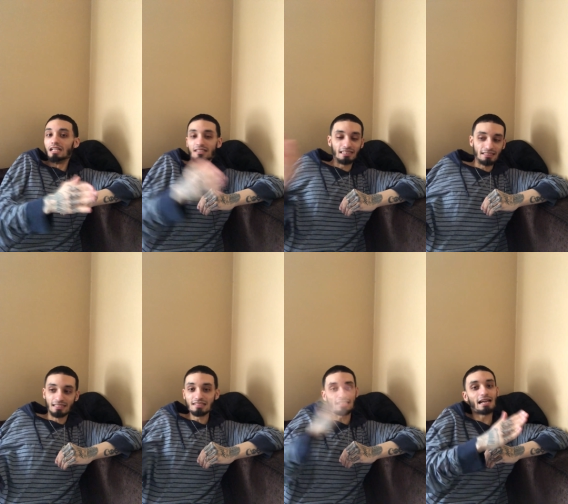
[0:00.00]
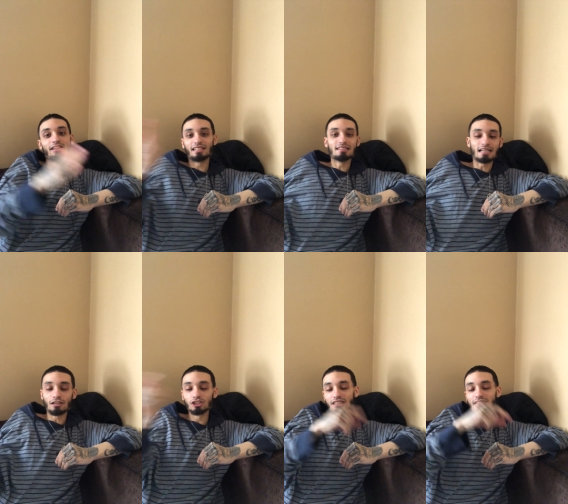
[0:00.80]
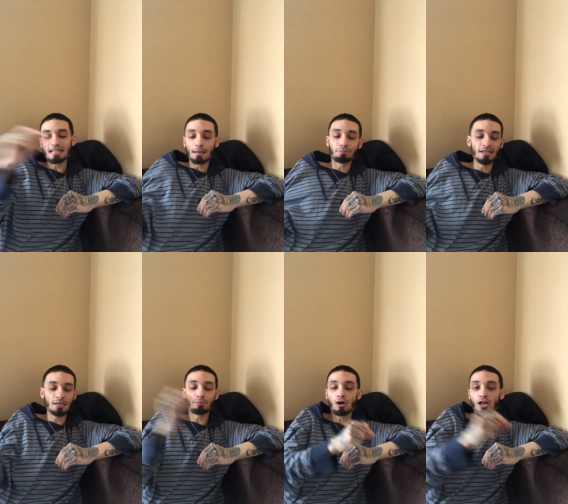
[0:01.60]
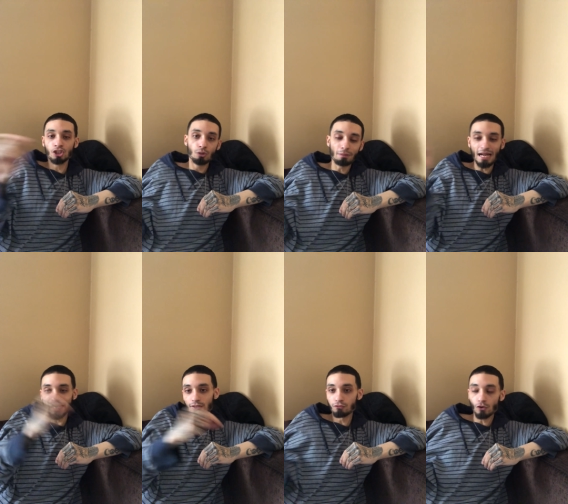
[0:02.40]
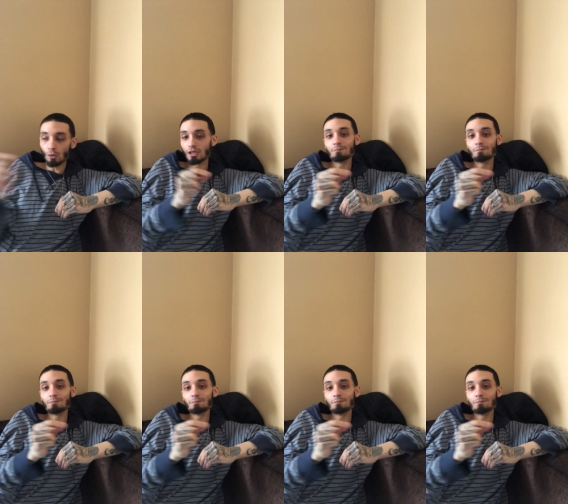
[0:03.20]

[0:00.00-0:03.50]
These energies that ping pong you back and forward,